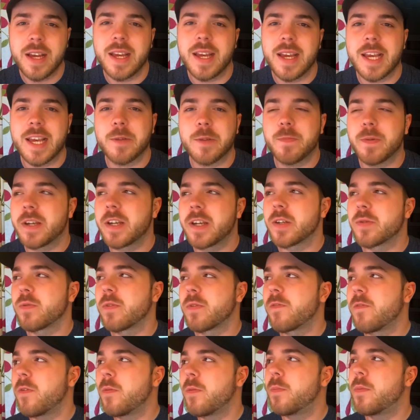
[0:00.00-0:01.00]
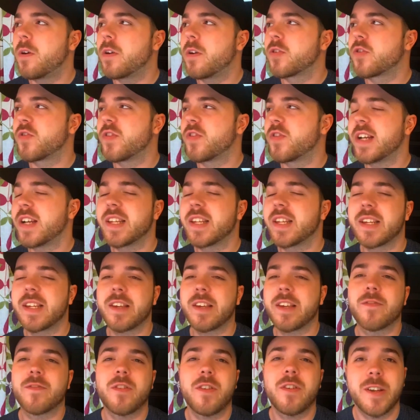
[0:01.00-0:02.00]
is because with football trading,
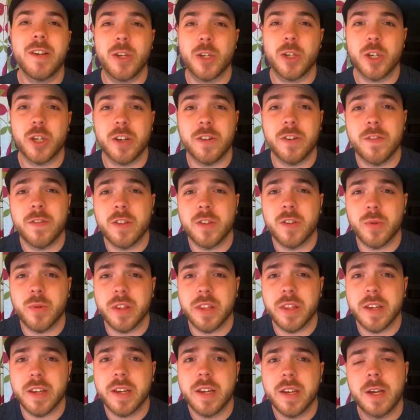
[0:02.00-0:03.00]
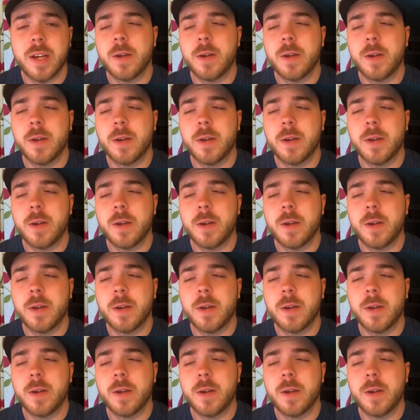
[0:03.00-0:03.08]
you've got insurance with it.